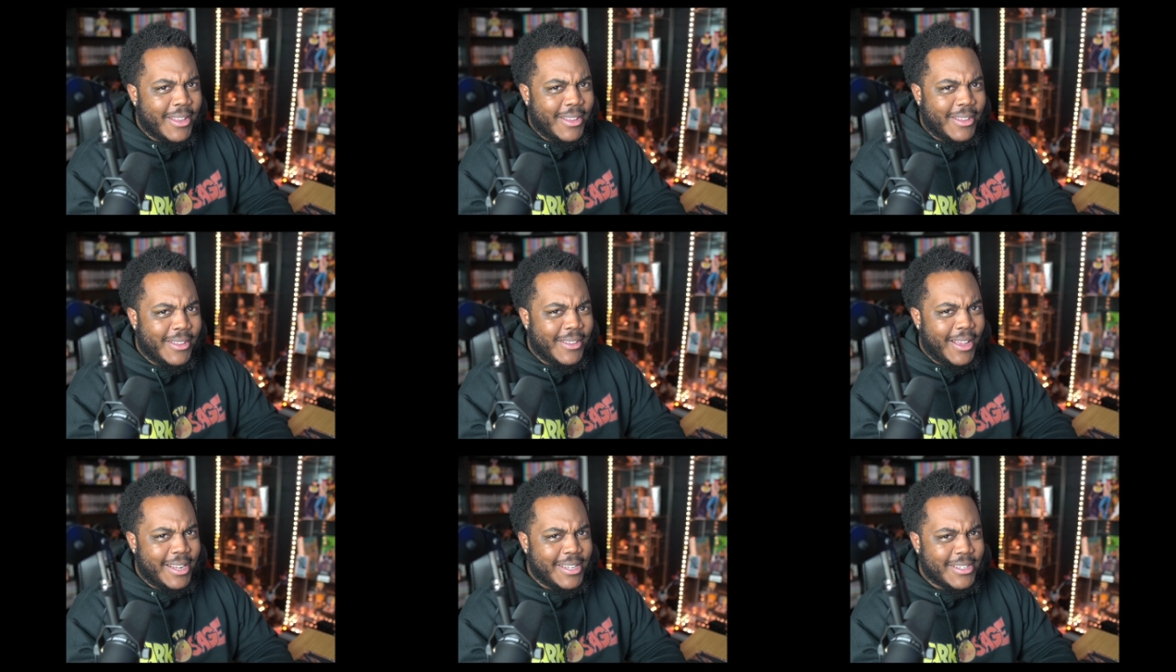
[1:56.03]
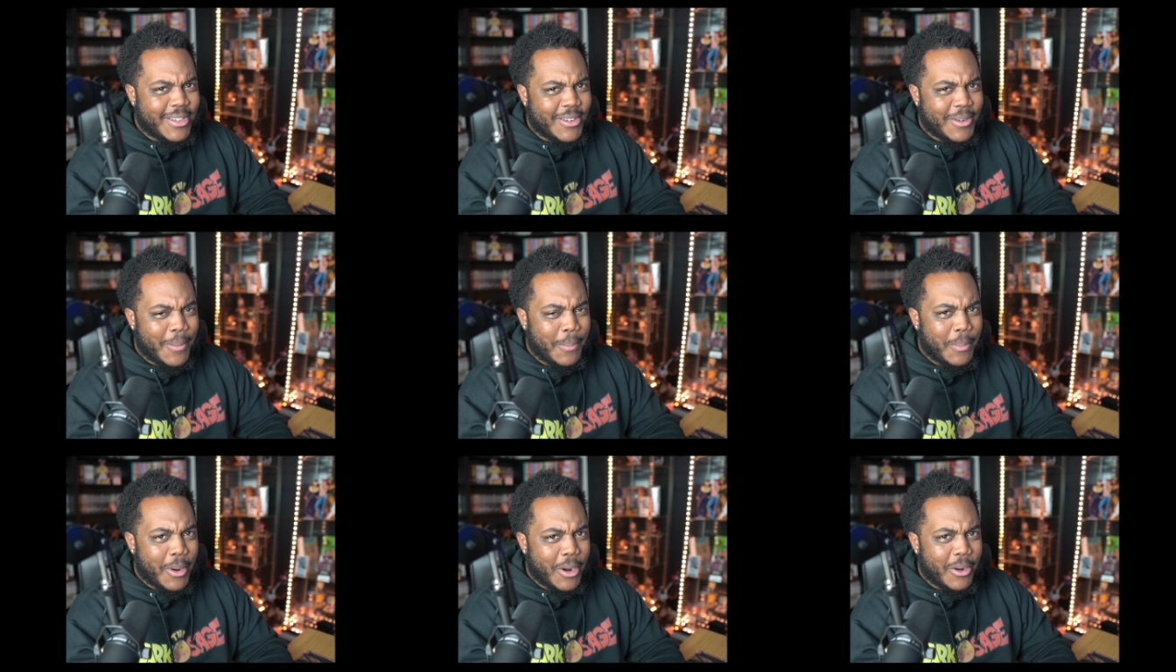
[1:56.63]
I just heard a
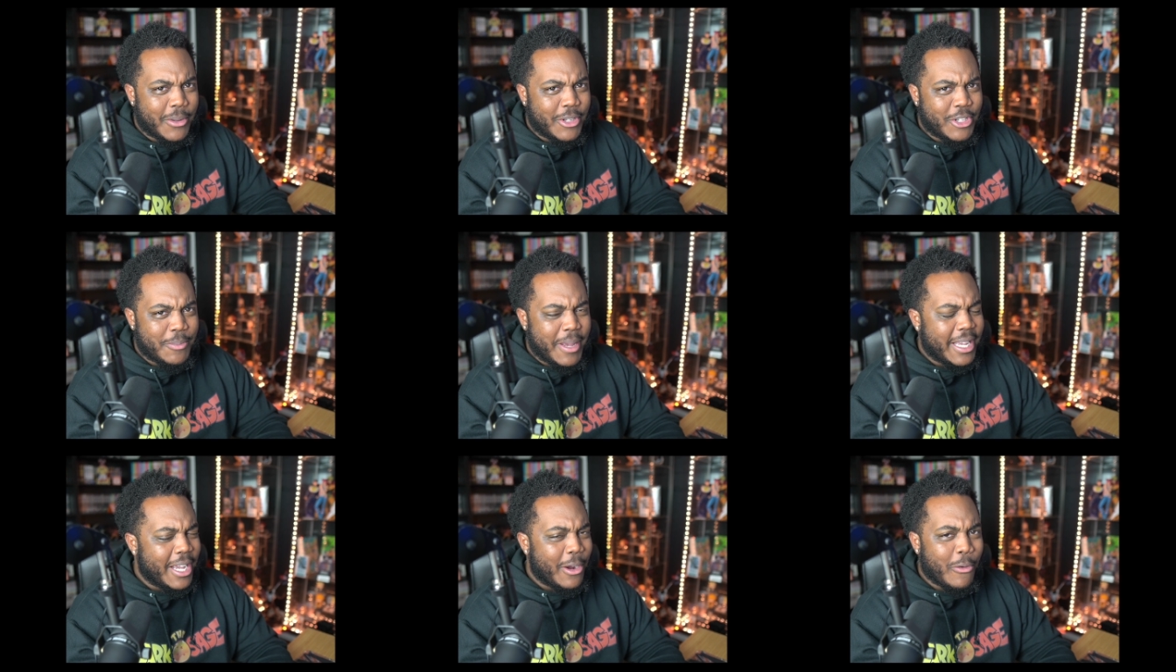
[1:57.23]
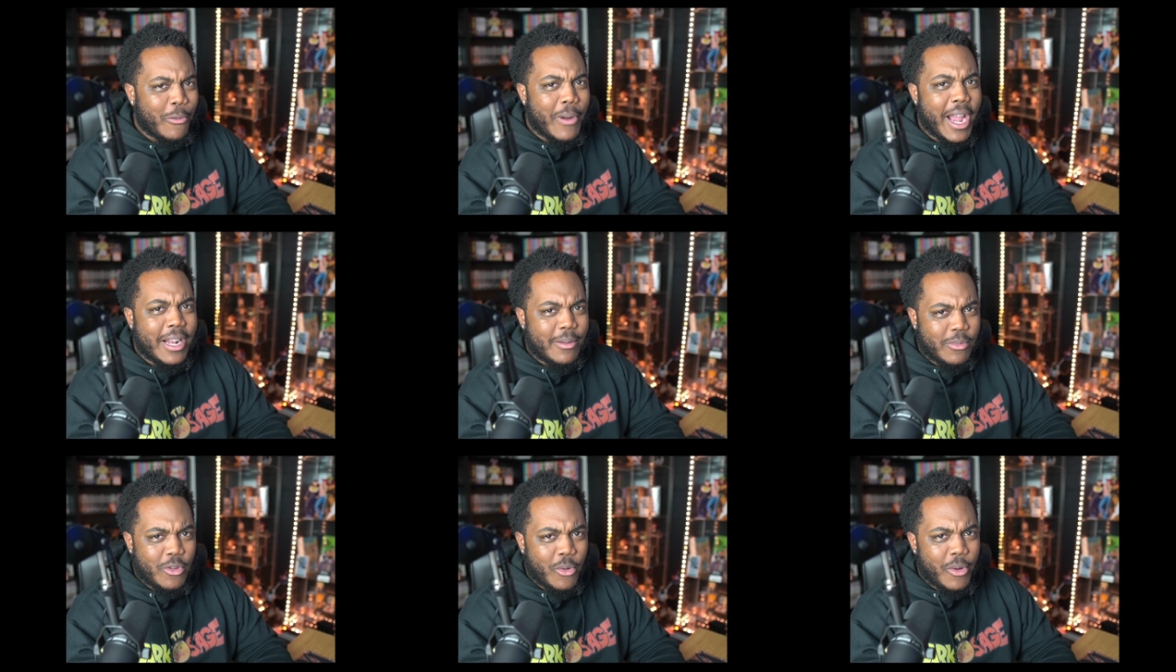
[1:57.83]
bird just making a
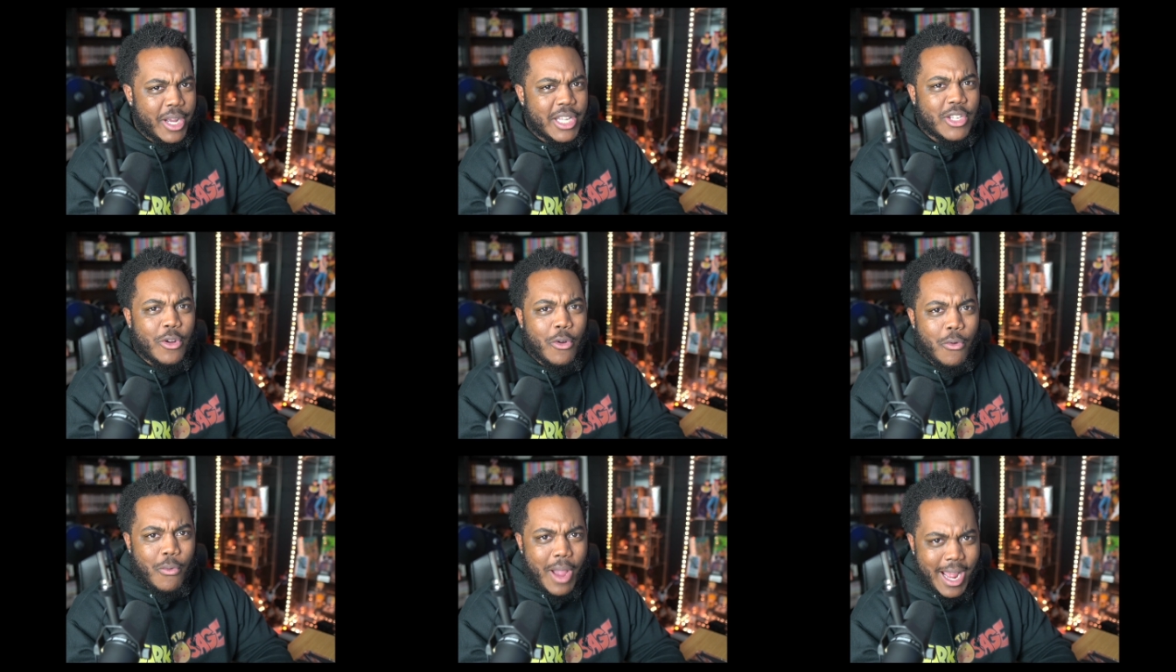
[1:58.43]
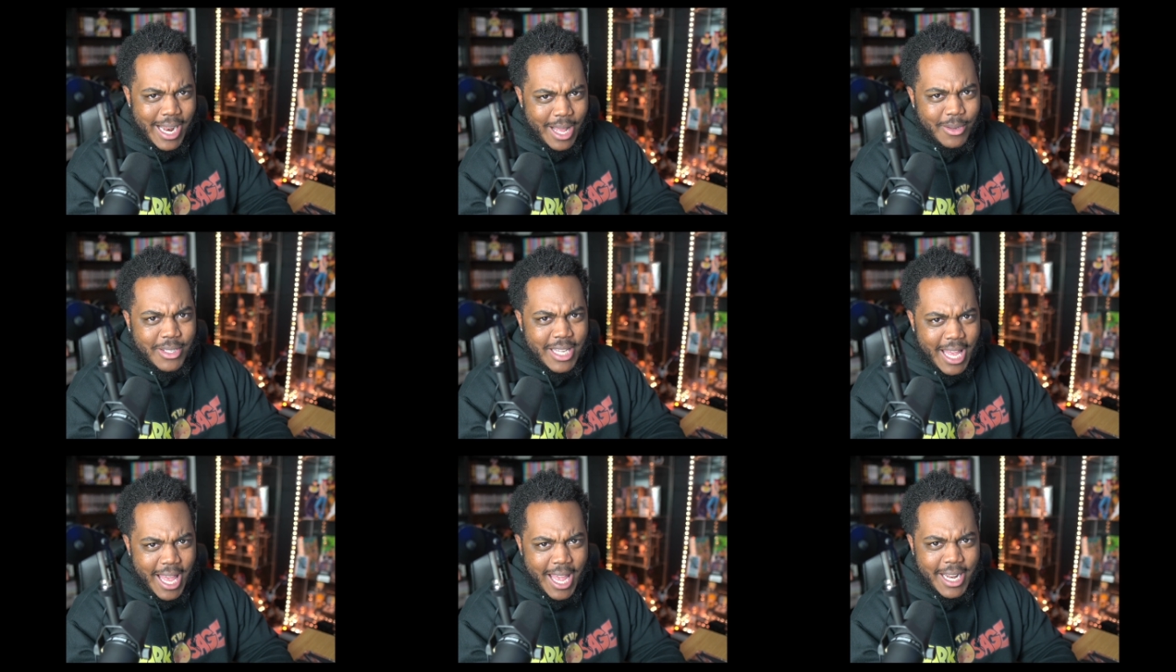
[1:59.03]
random noise right
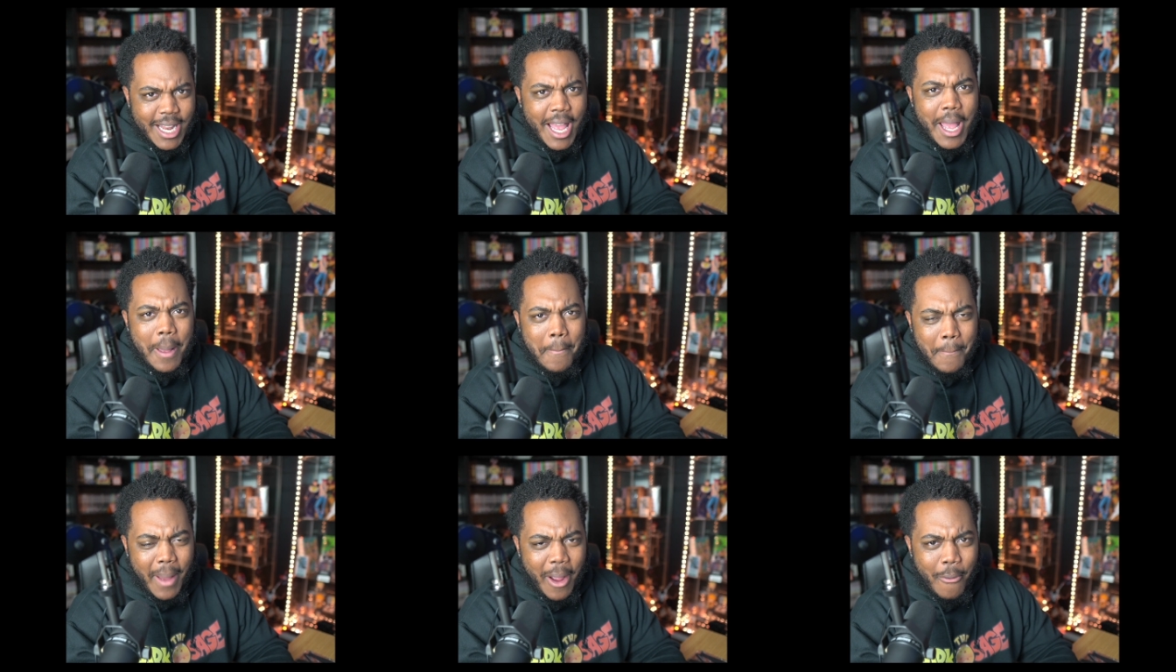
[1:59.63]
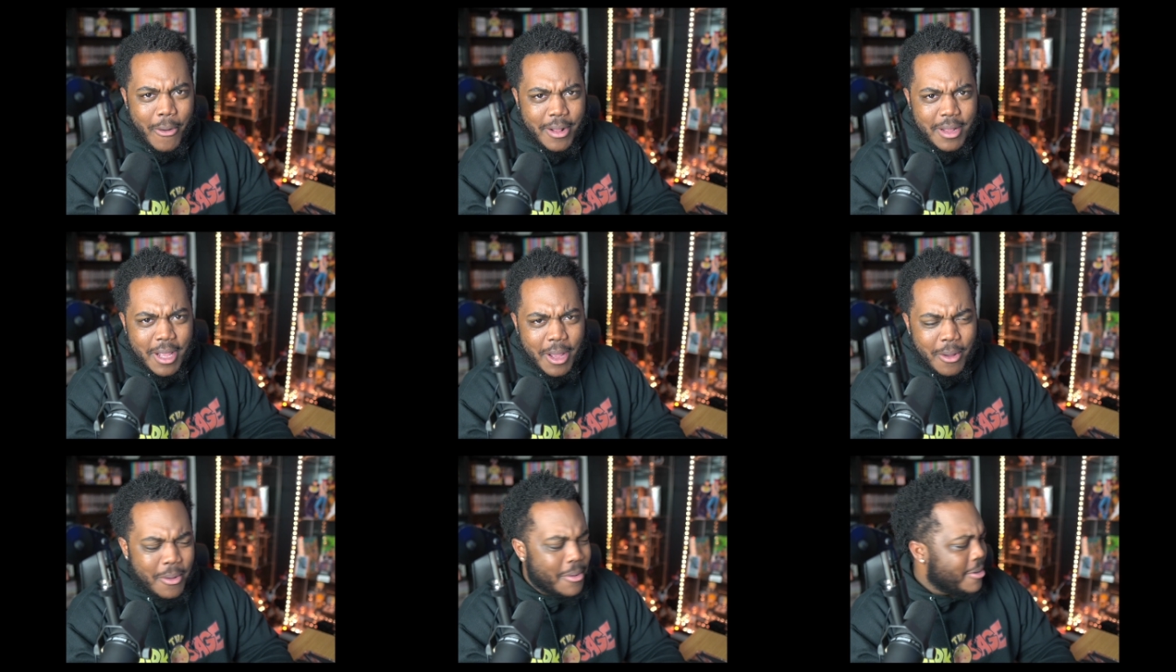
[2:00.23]
outside my
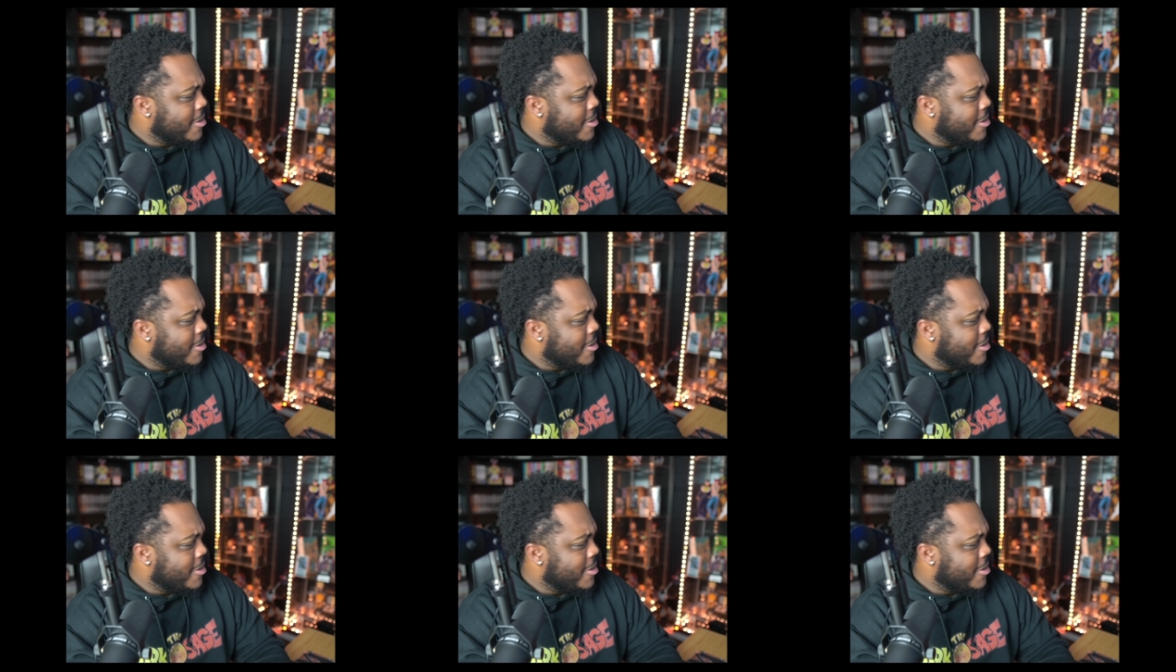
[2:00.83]
window.